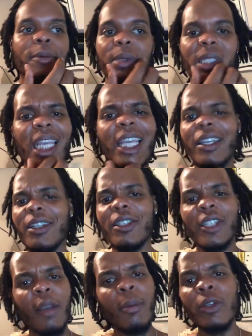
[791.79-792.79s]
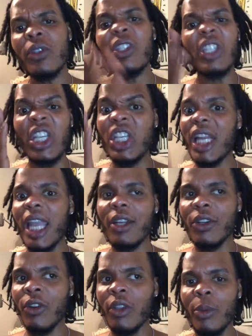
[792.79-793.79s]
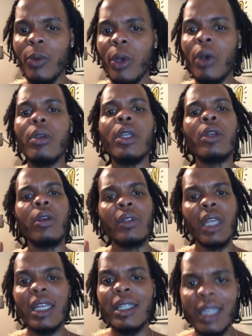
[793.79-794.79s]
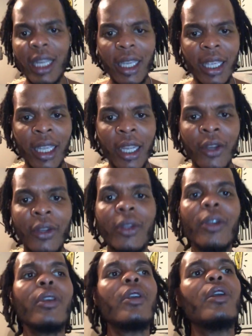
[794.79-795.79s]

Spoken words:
yeah, Chadwick Boseman is a good actor, don't get me wrong. He knows how to stay in character.